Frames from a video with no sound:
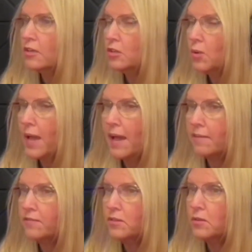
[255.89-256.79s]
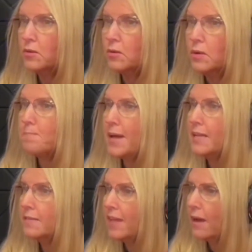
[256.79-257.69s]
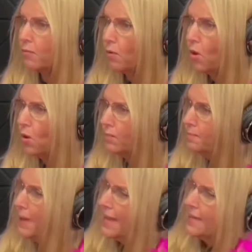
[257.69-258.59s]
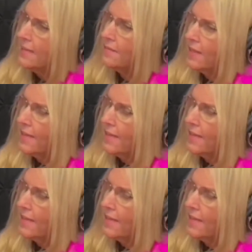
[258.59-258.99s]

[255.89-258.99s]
you have to been in that role, been in like